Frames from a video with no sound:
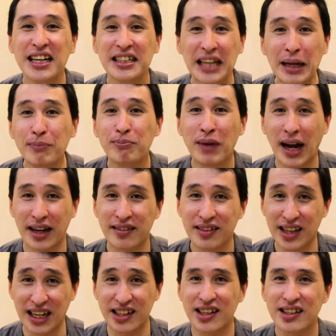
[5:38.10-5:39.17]
They might
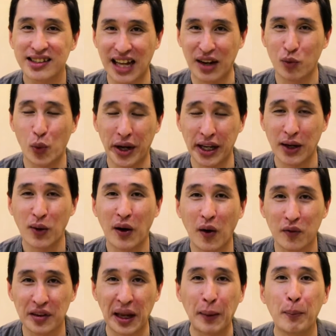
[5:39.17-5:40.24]
think that way,
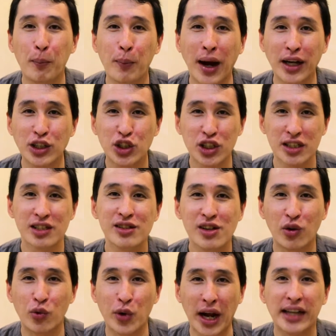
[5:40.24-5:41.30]
or they might just
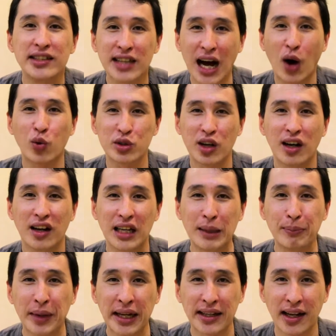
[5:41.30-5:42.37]
rant out
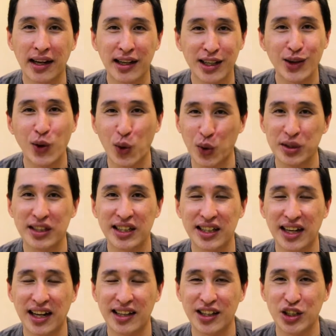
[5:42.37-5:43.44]
immediately on the
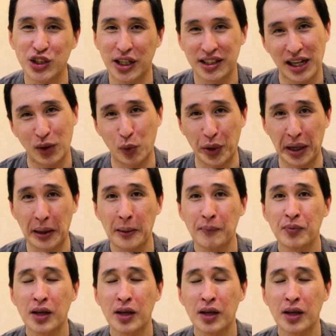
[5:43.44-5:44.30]
ENTJ that way.